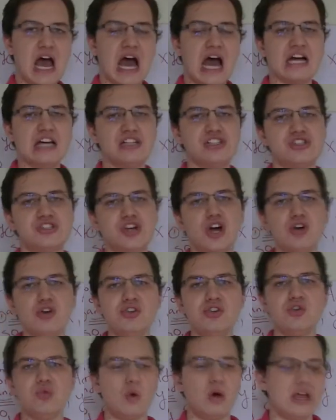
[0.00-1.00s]
I show
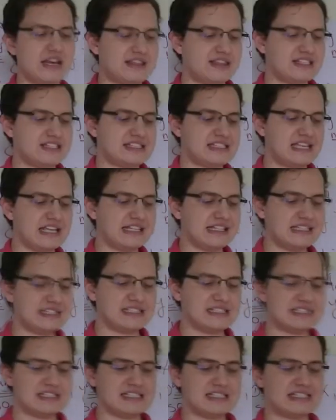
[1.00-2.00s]
you what the
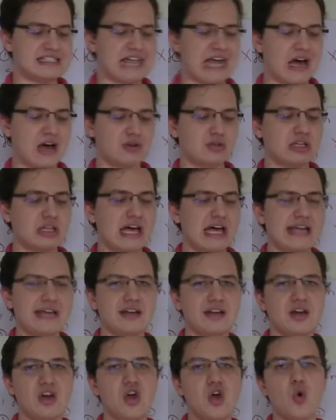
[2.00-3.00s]
sentences sound like
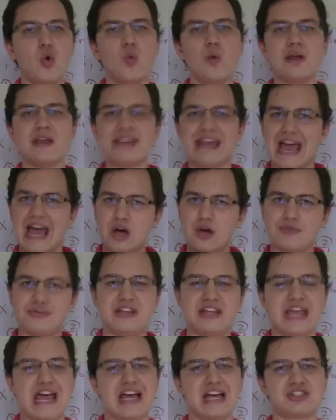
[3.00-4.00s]
without
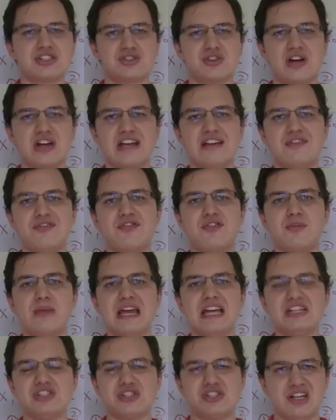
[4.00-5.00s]
the extra
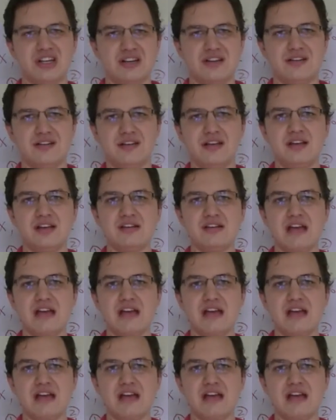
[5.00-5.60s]
information.